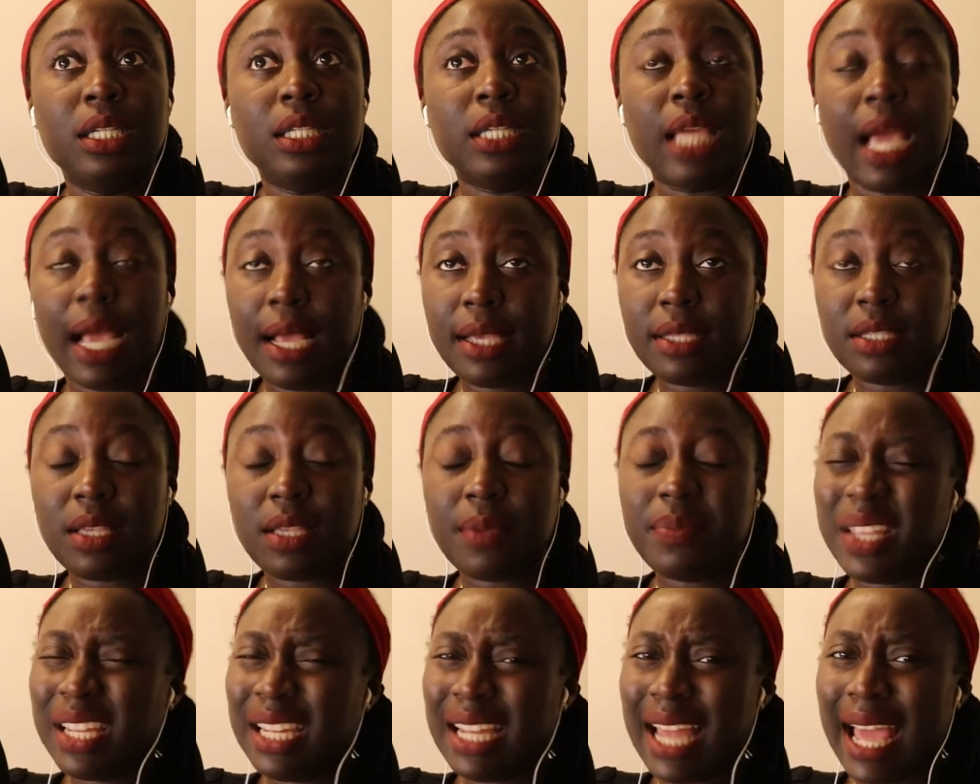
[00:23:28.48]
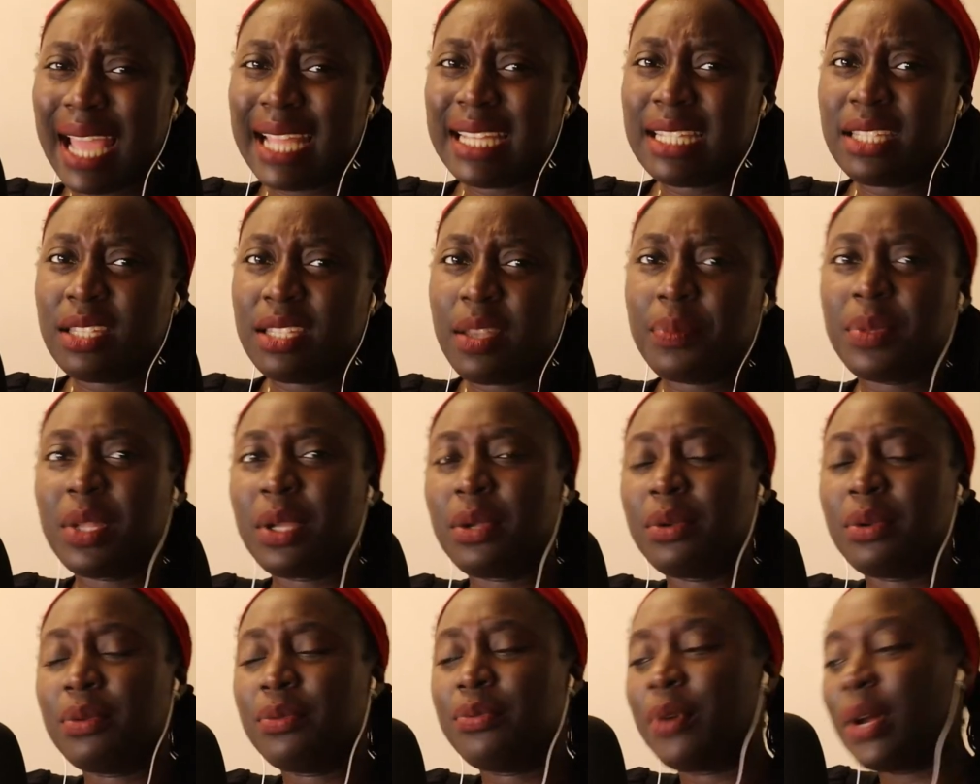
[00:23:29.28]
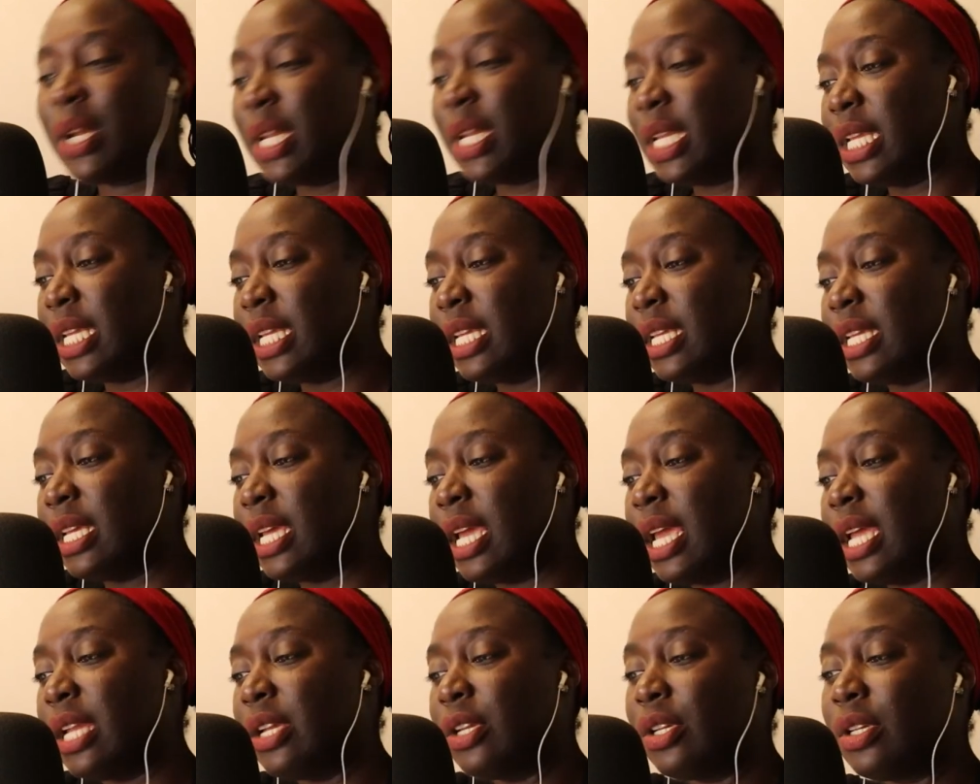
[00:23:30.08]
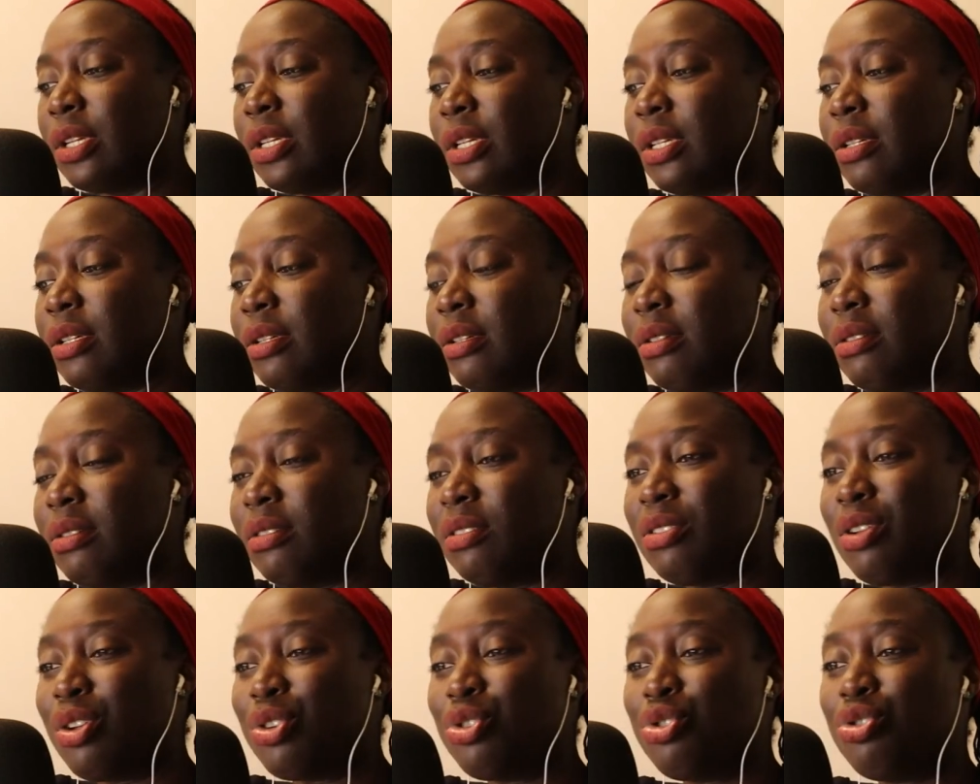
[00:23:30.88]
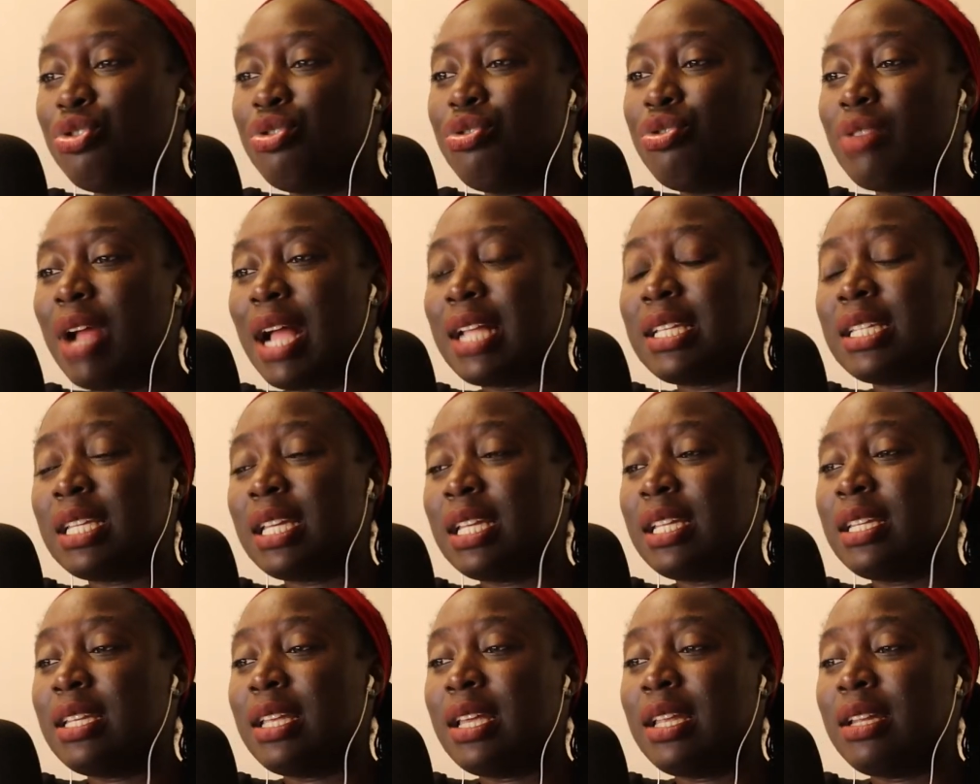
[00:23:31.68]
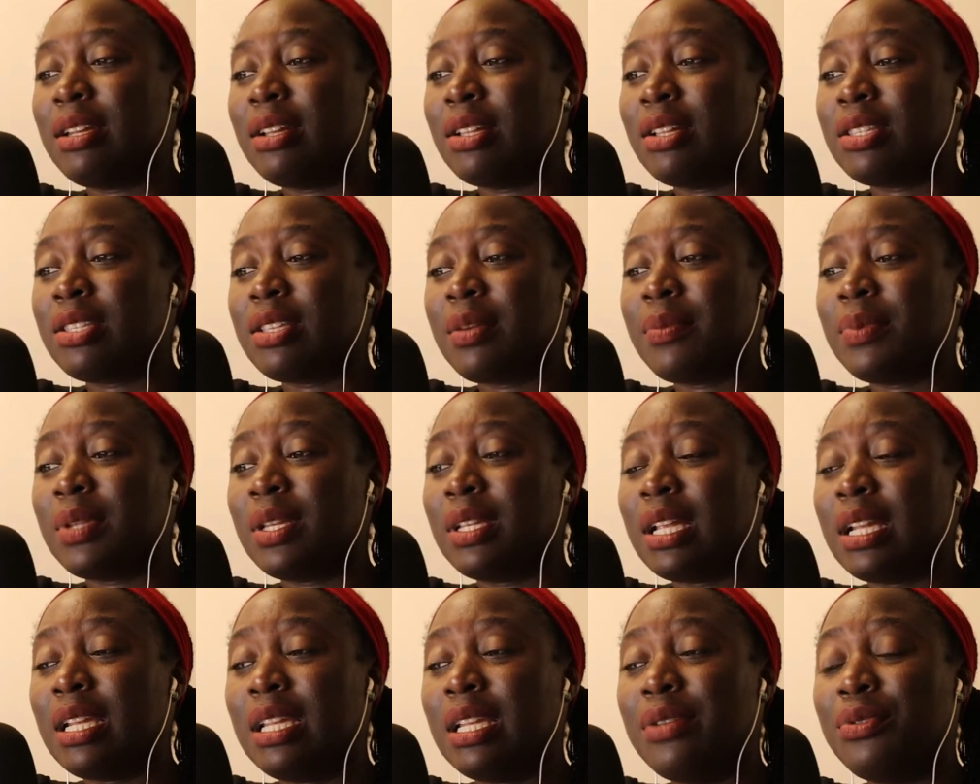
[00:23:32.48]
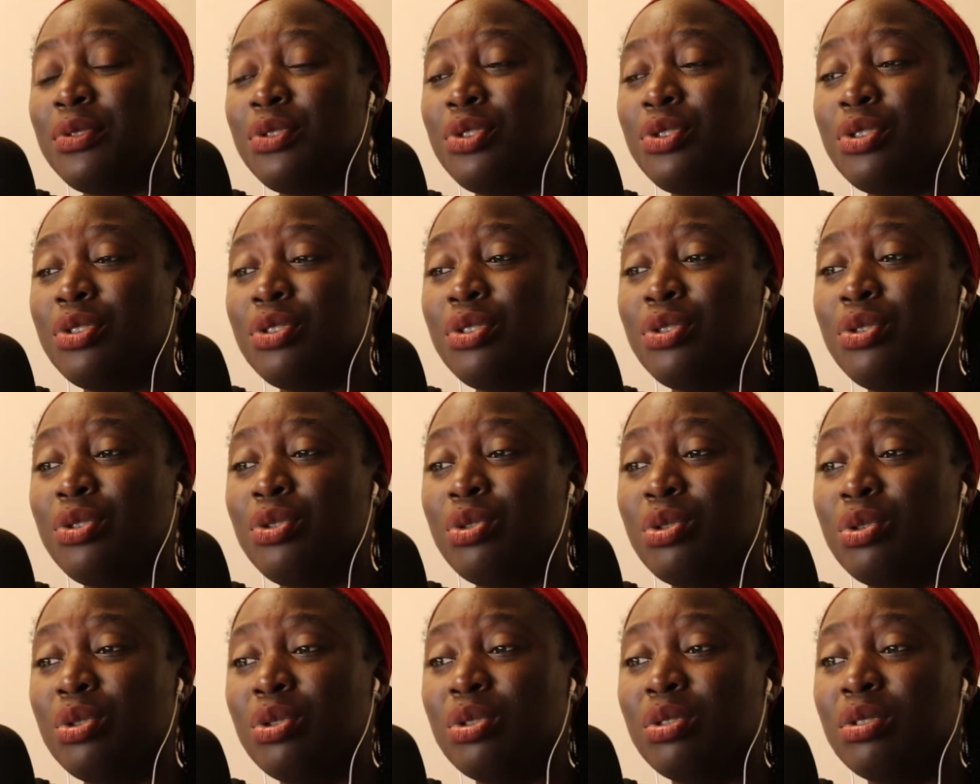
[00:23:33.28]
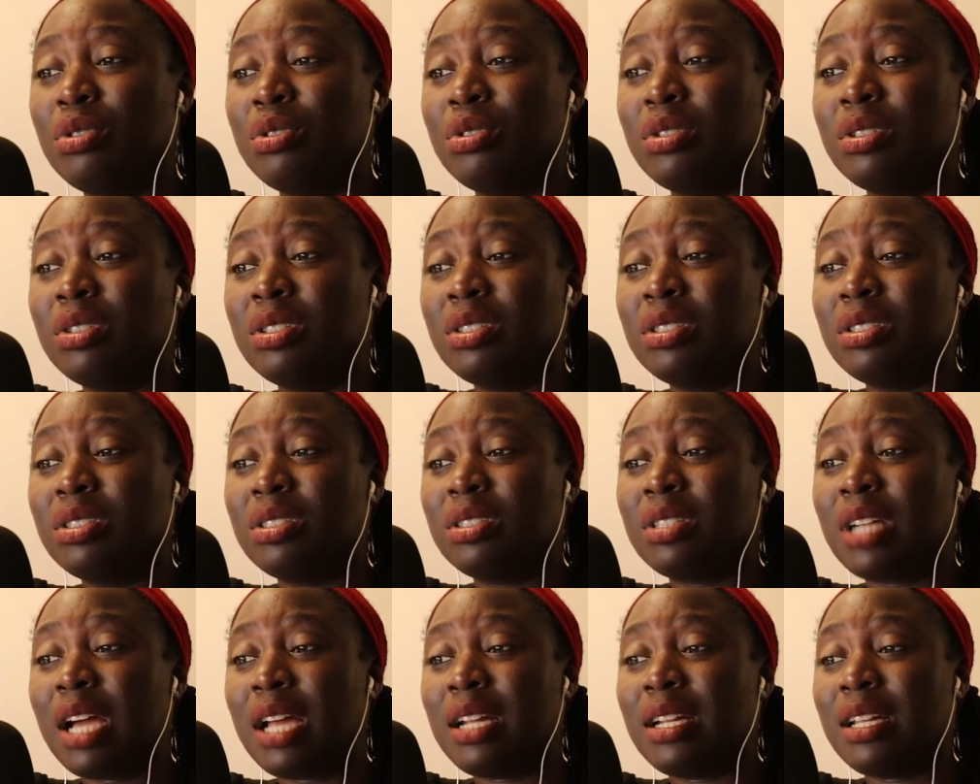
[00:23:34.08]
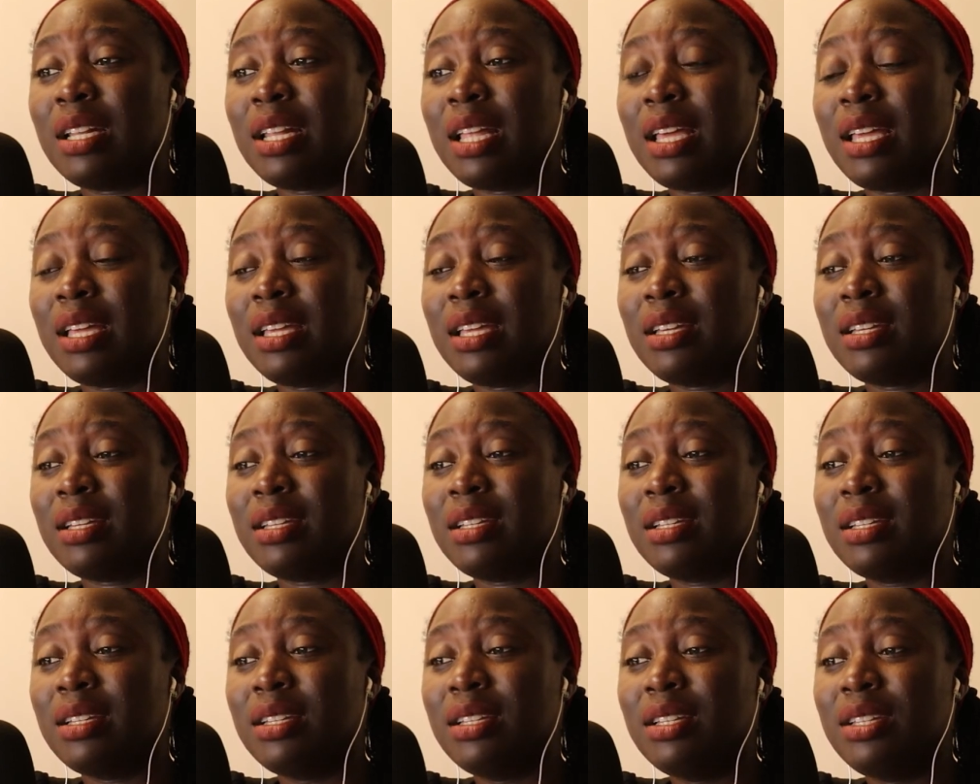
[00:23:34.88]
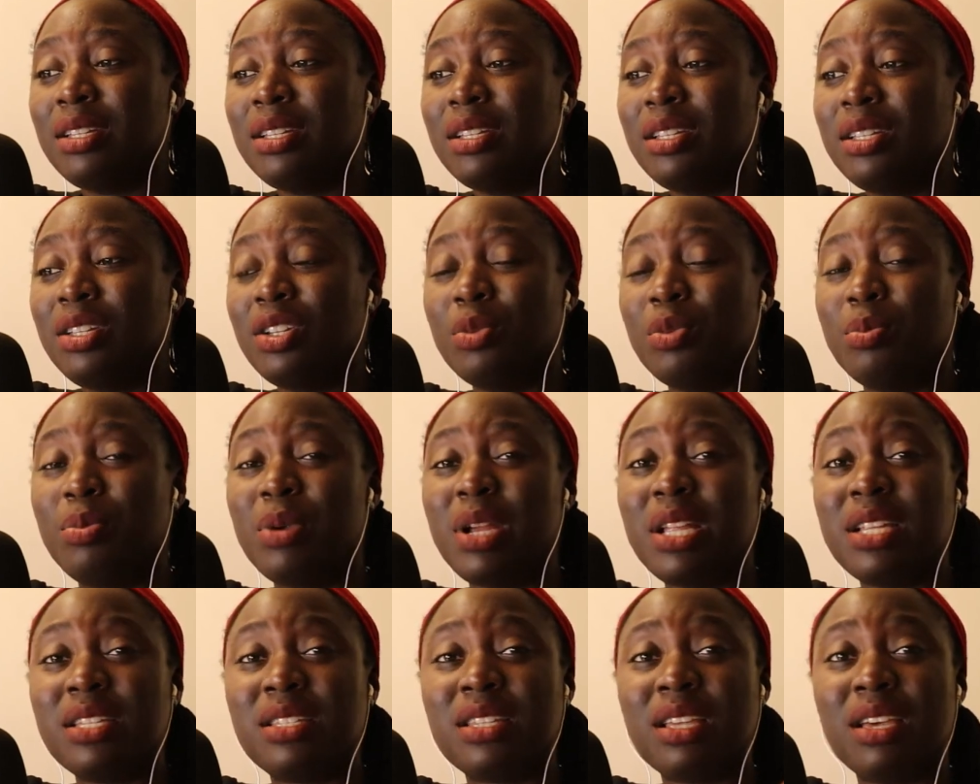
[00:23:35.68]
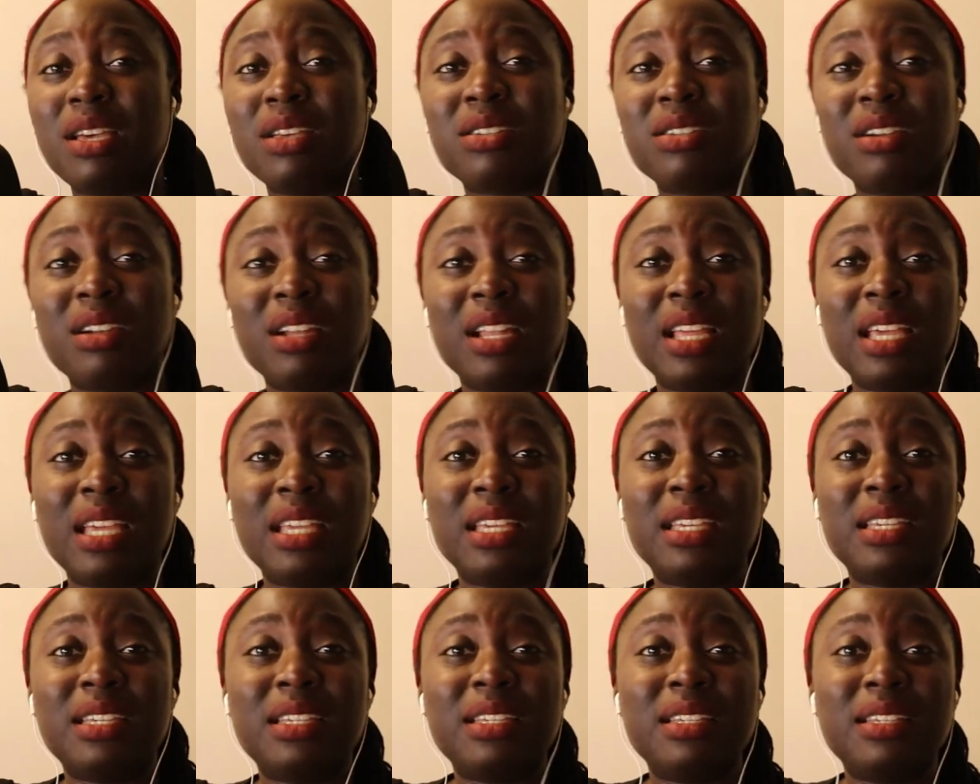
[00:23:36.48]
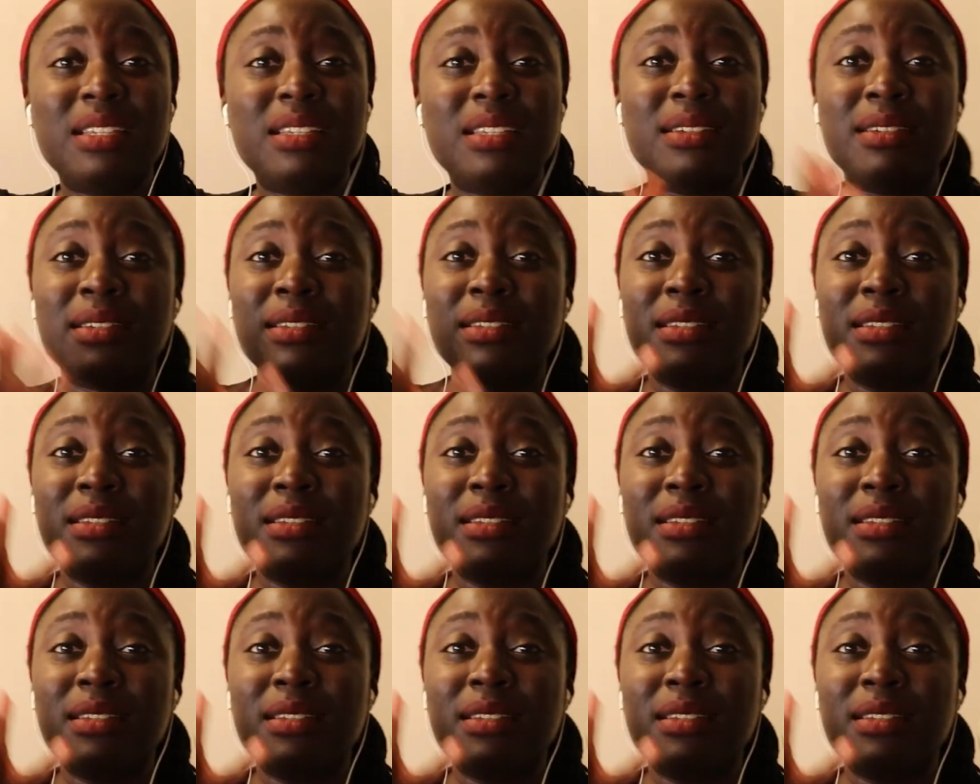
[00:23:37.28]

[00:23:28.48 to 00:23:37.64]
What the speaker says: Yeah, something light, something funny, and not too ratchet, and not something that leaves you kind of like, your brain cells are like,